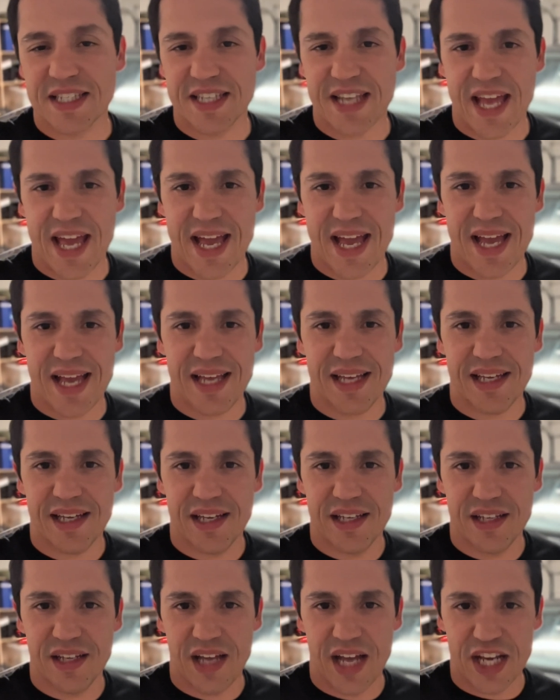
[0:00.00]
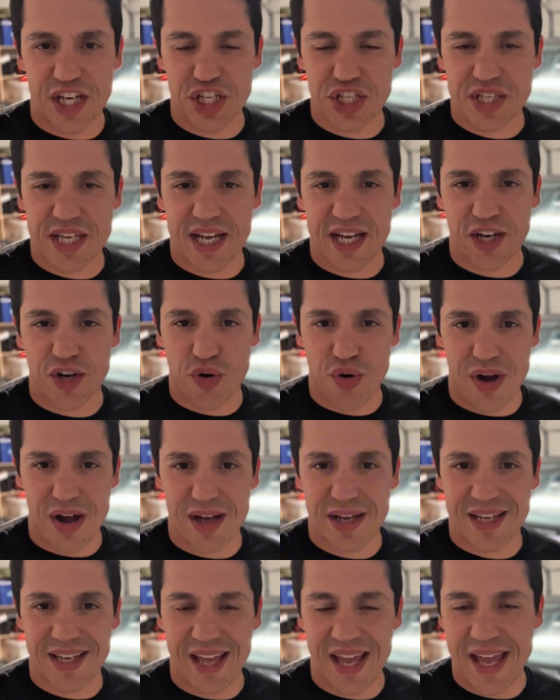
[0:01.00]
the day. I just got
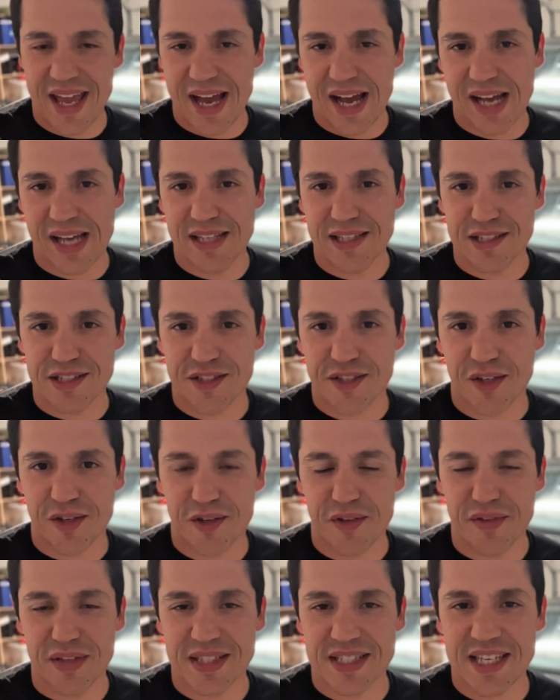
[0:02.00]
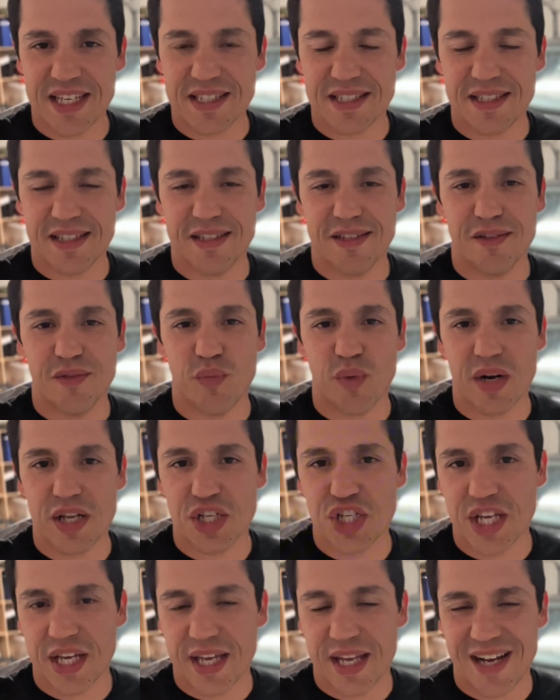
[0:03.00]
Grok AI installed on the Tesla. Want
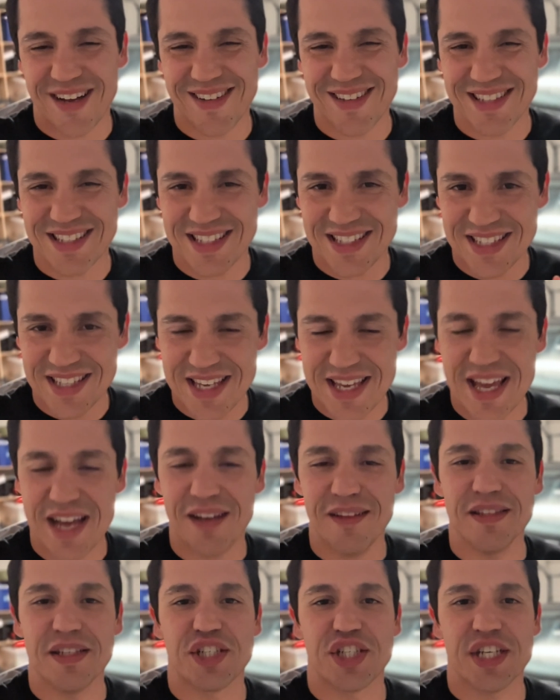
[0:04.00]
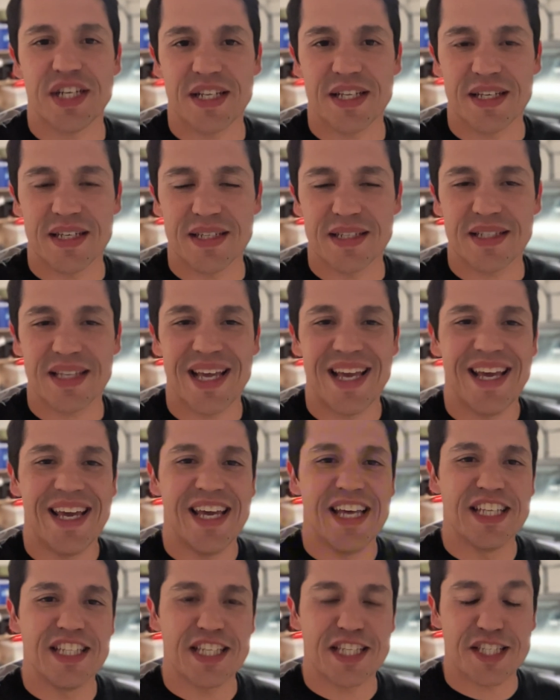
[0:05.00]
to check it out and see how legit it is.
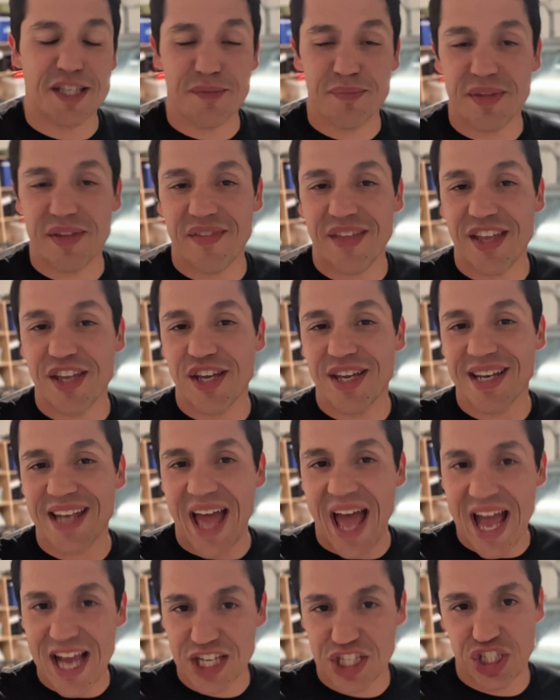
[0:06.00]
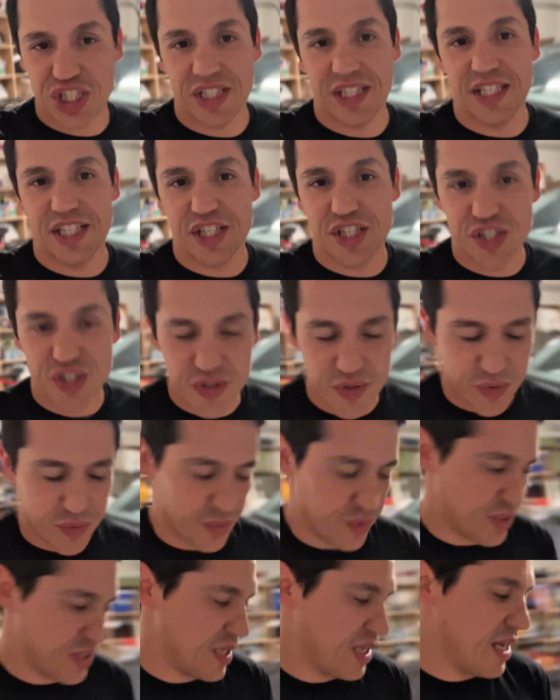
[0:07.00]
Is this something they could actually
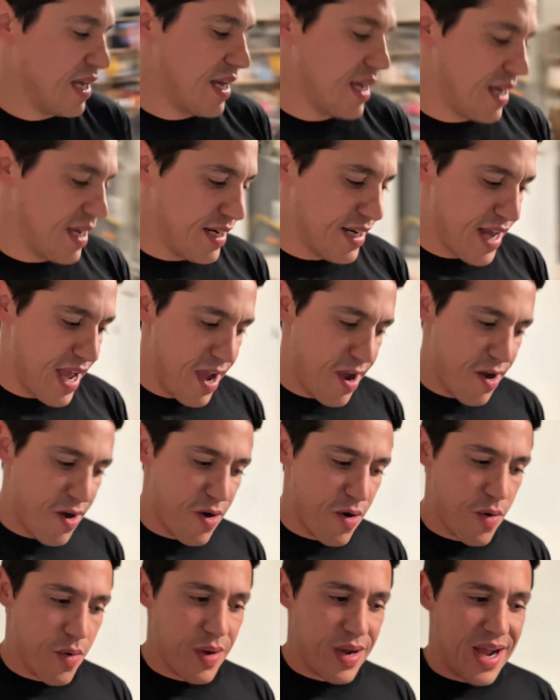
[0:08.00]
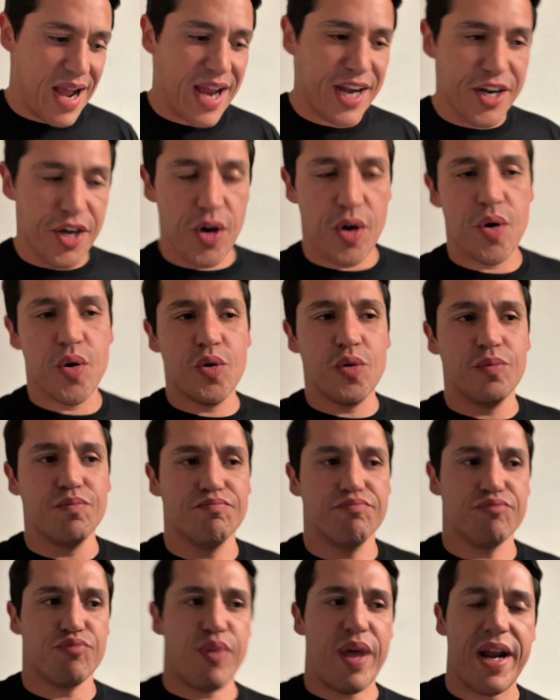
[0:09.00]
use? Now, I
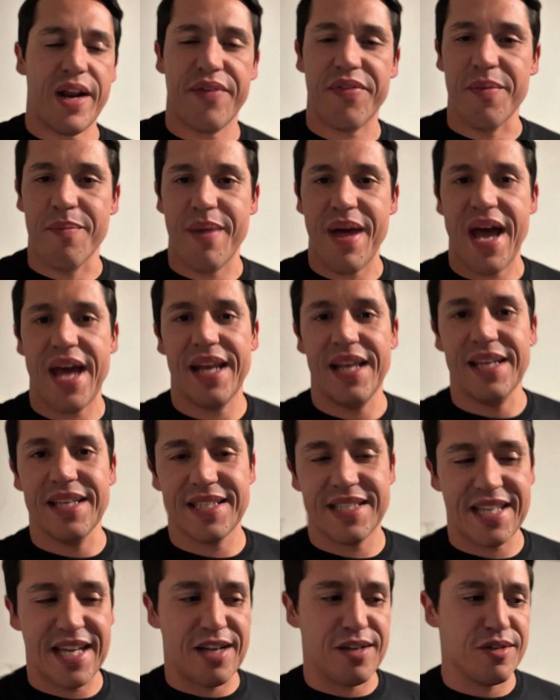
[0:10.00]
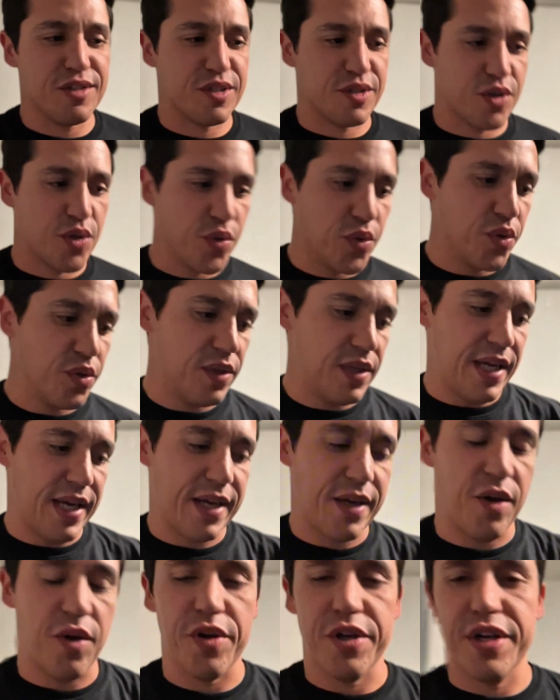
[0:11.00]
know right off the bat, it sounds cool.
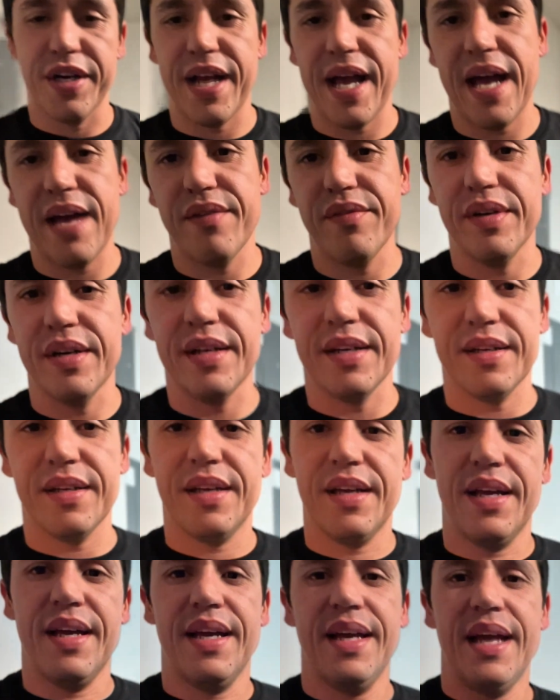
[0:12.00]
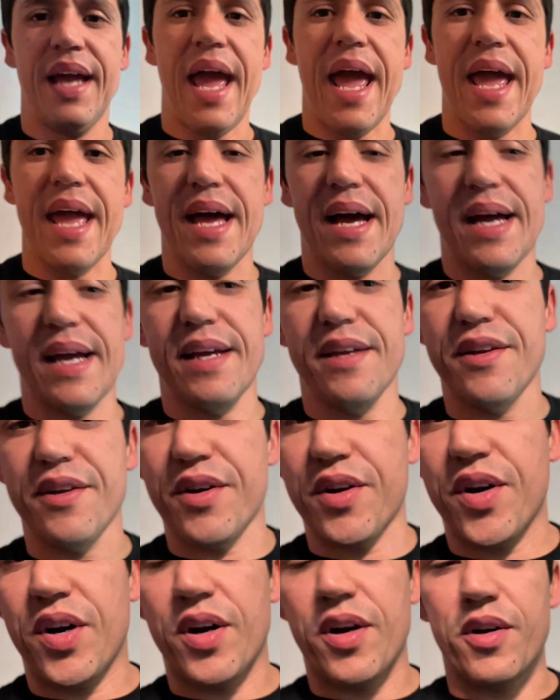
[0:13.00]
Like, oh, you're going to have a AI in your
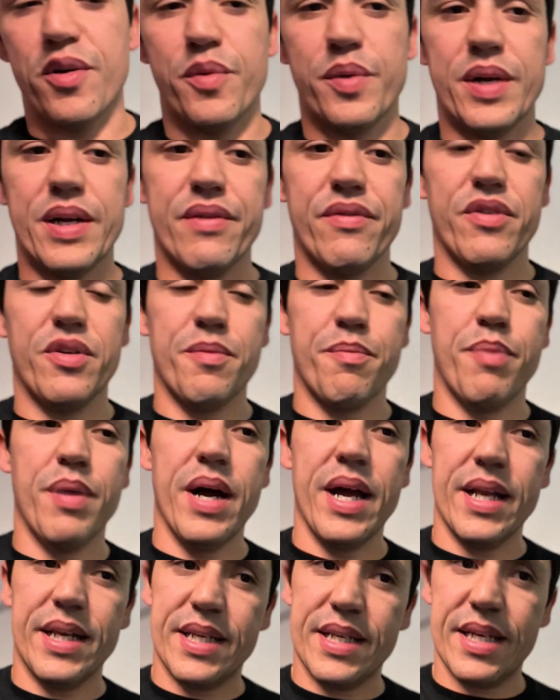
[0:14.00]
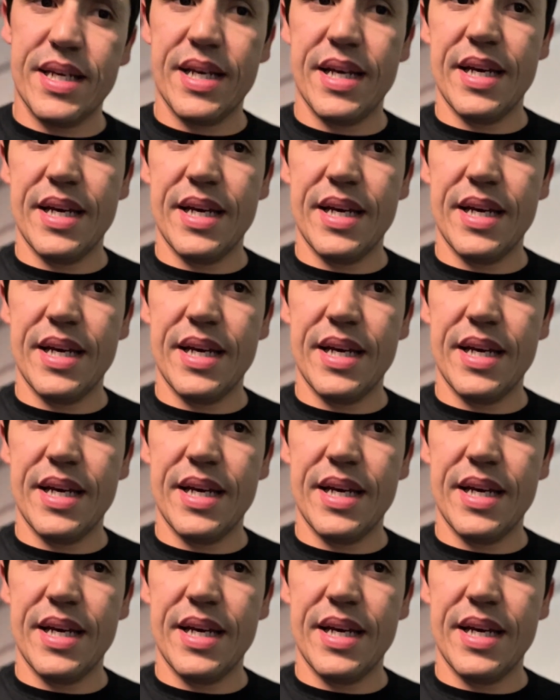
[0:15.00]
car or whatever. But